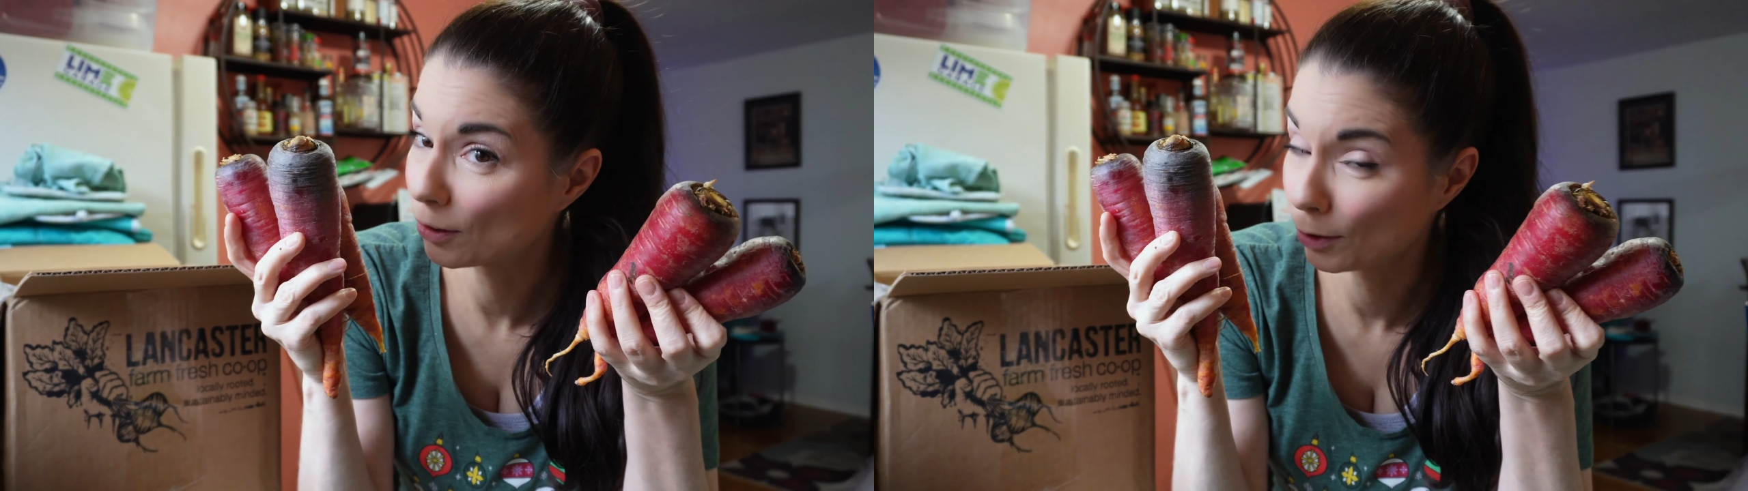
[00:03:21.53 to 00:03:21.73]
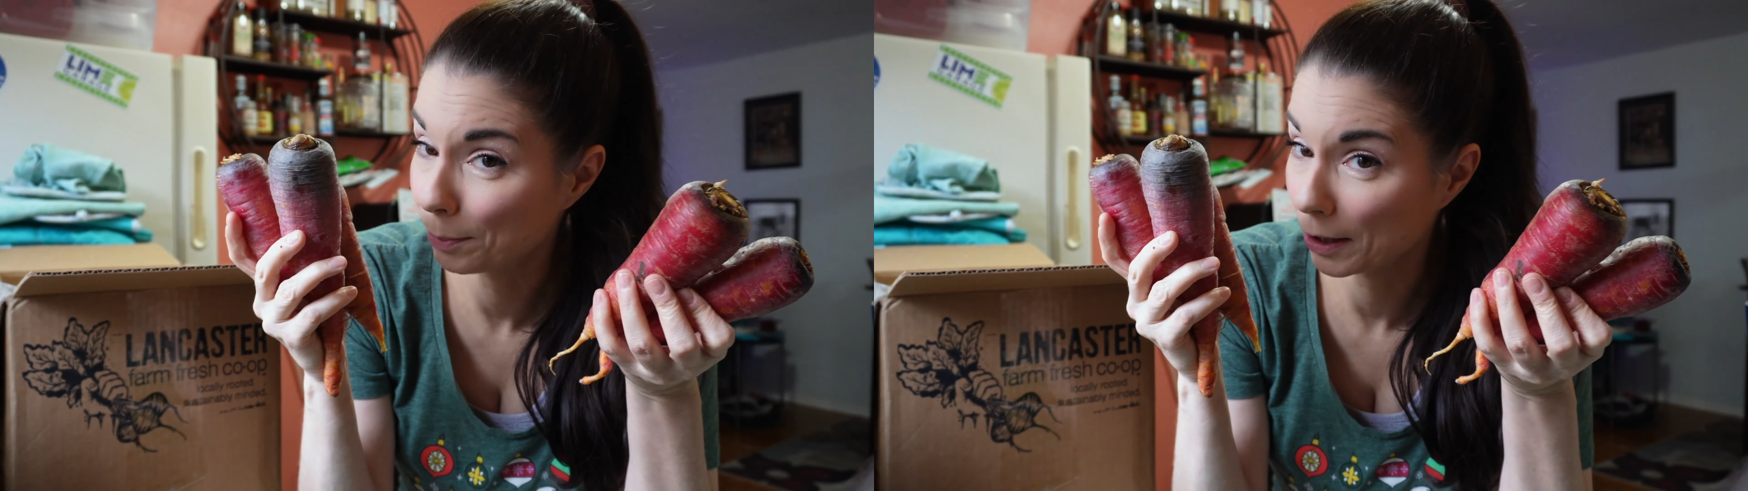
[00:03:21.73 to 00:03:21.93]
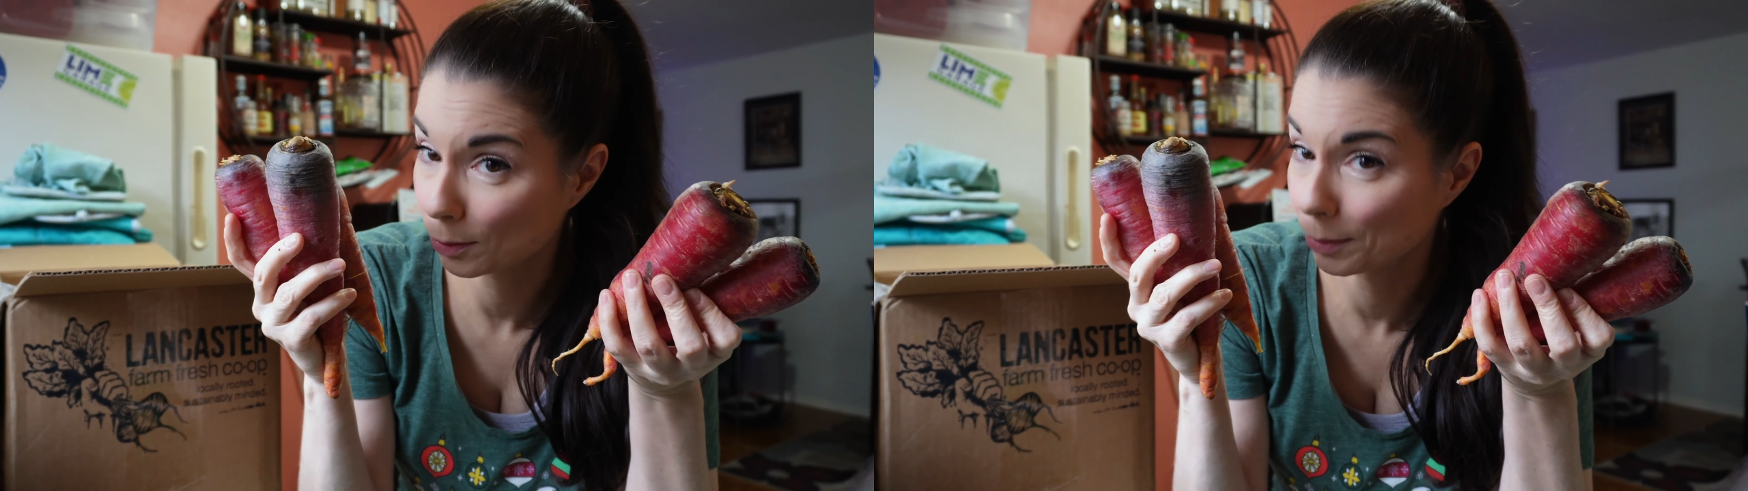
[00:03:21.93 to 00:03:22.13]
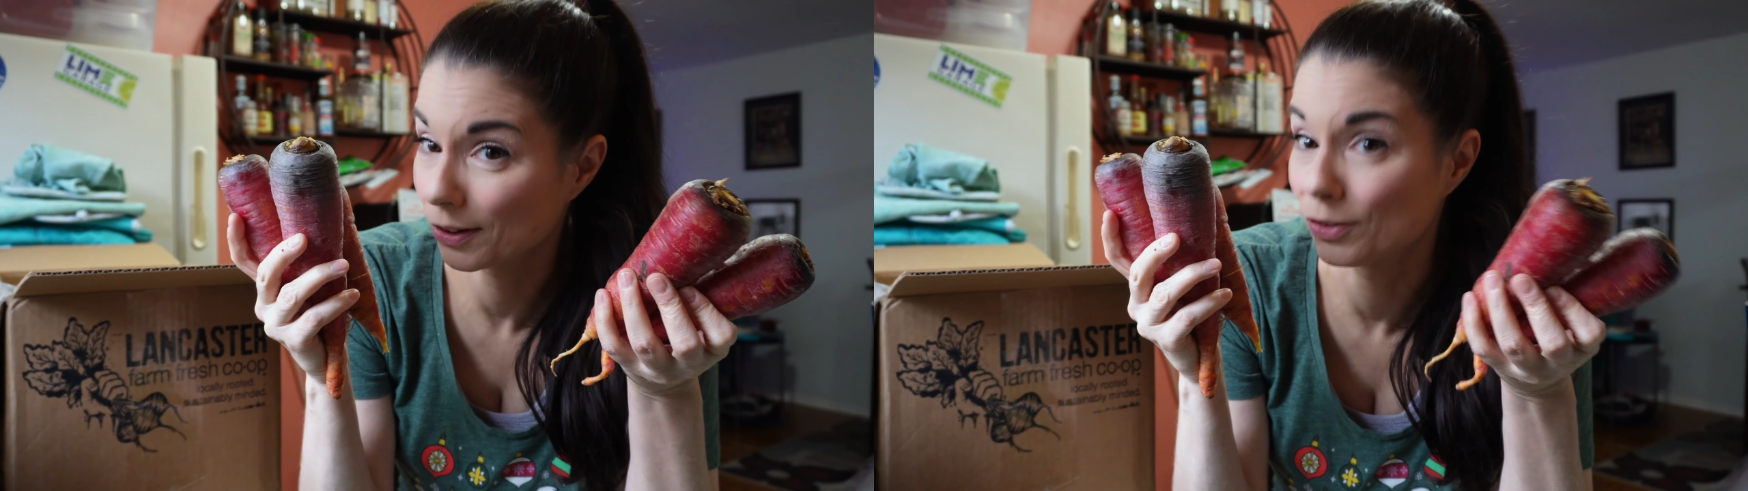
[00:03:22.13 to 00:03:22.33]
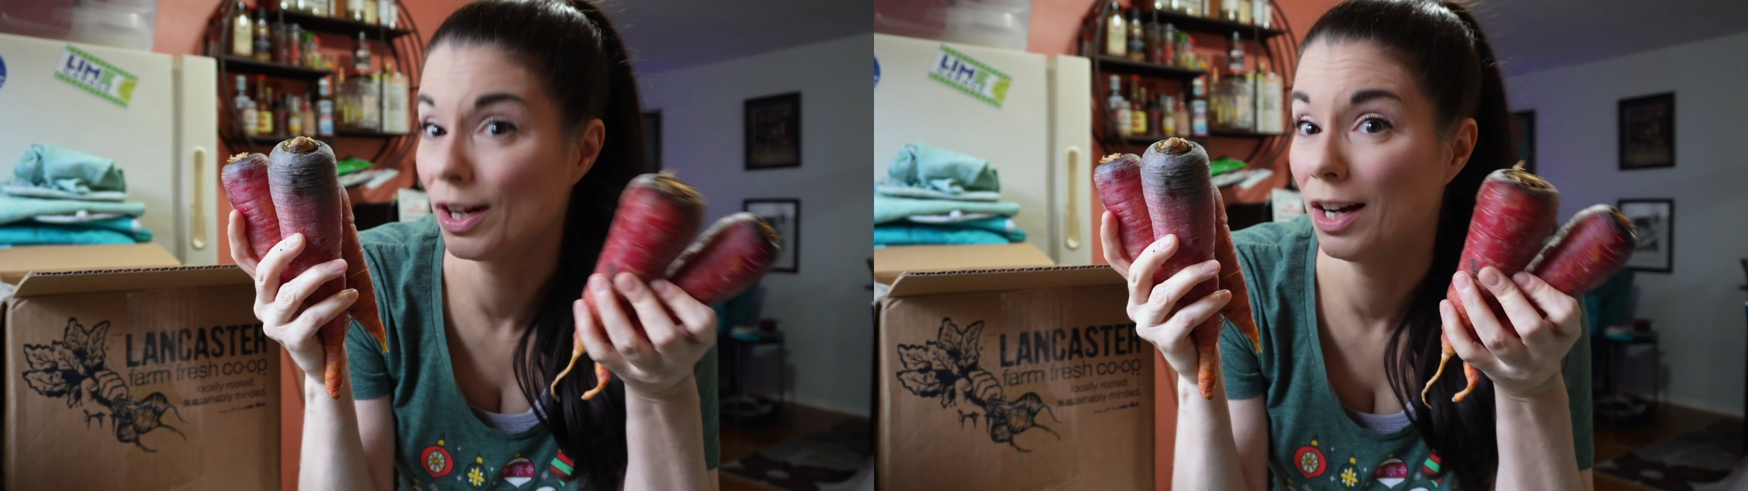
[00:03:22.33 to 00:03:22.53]
always possible
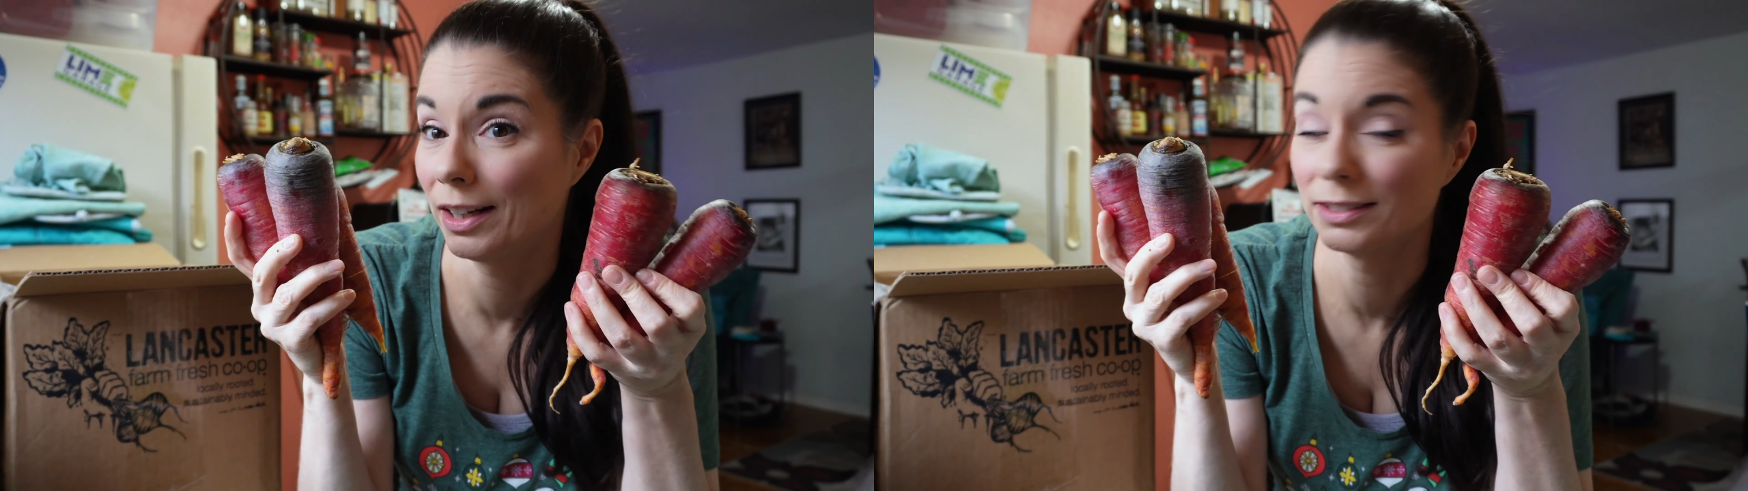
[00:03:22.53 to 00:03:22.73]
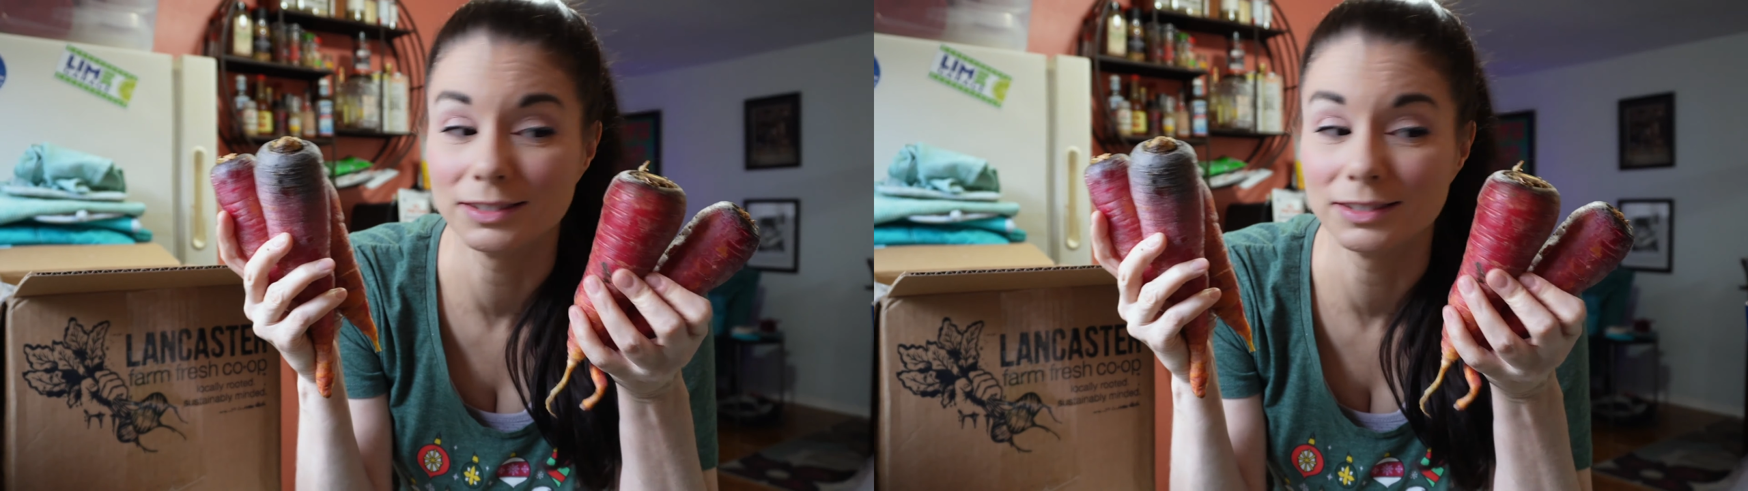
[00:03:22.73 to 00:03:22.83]
they're not.